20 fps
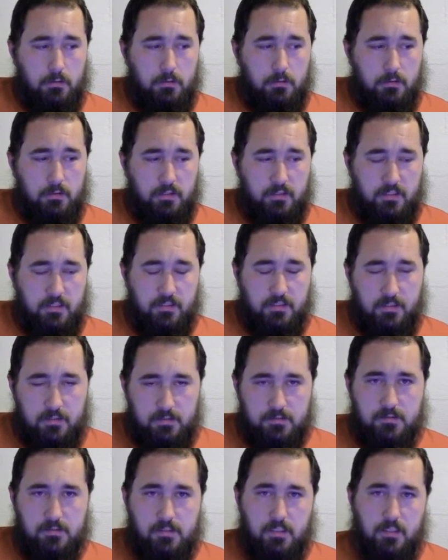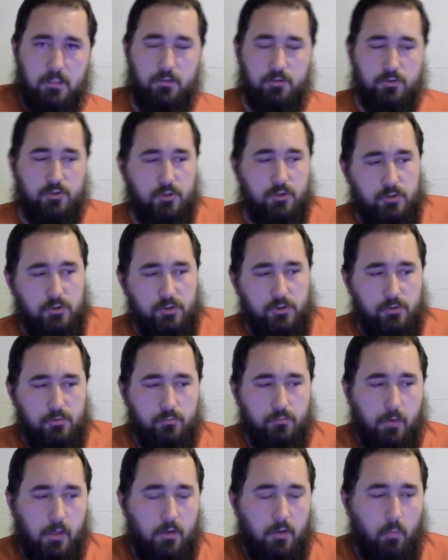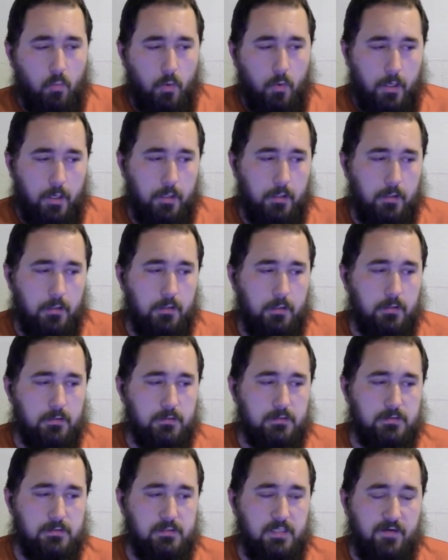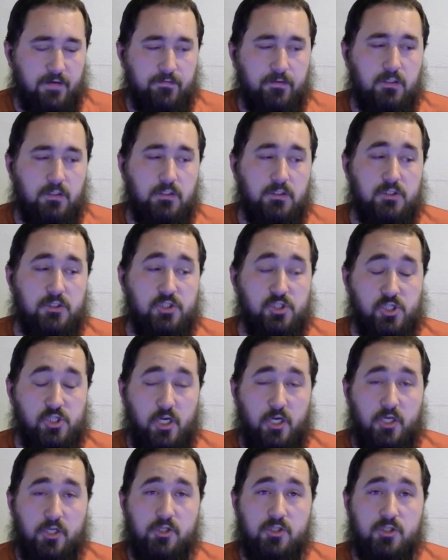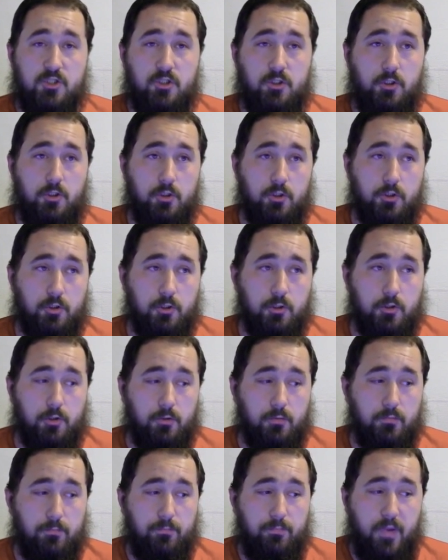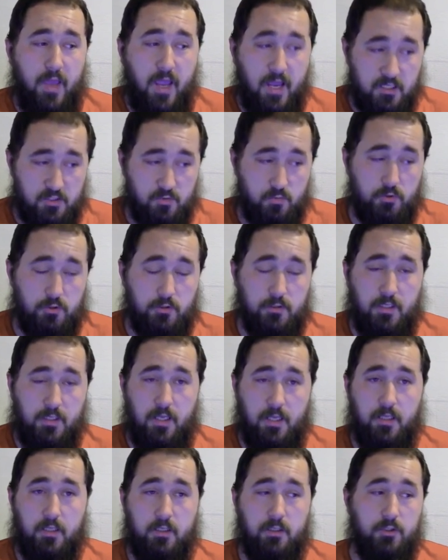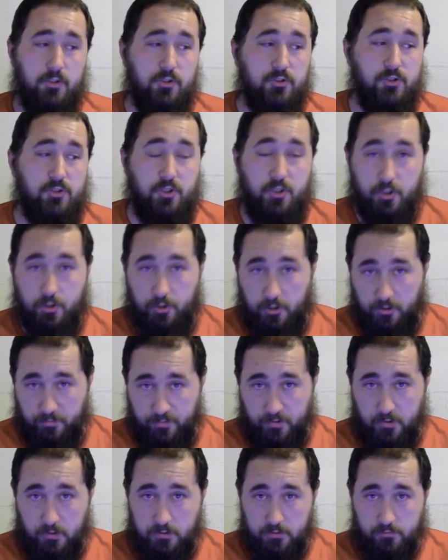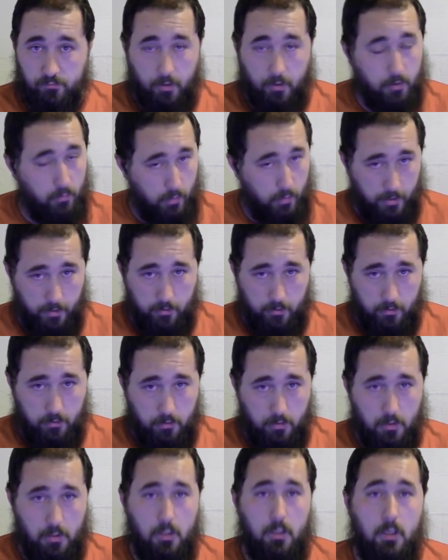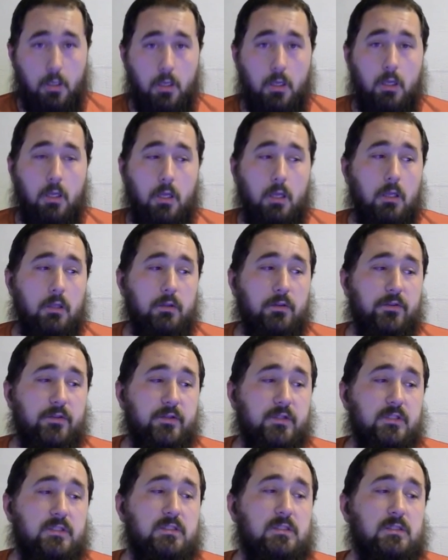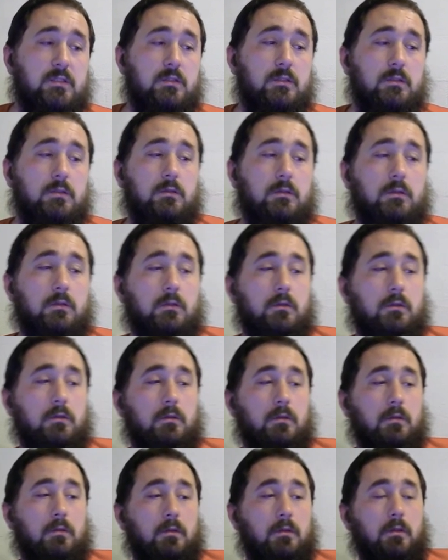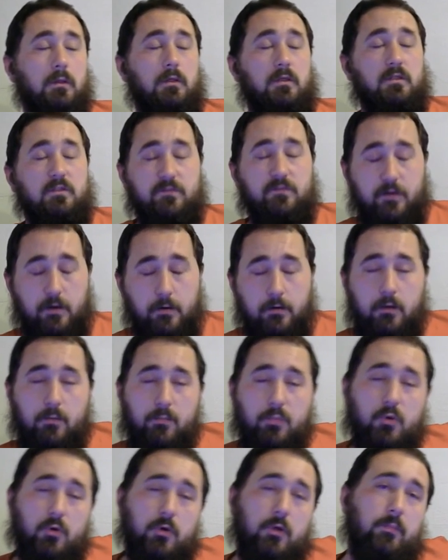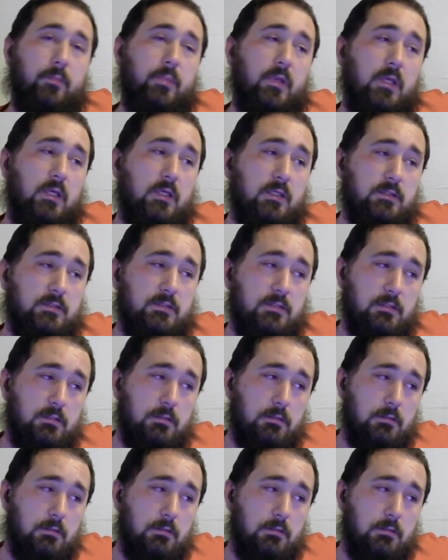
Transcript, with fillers: the things that you should do right away is definitely change your password and your security pins right away. This is very important because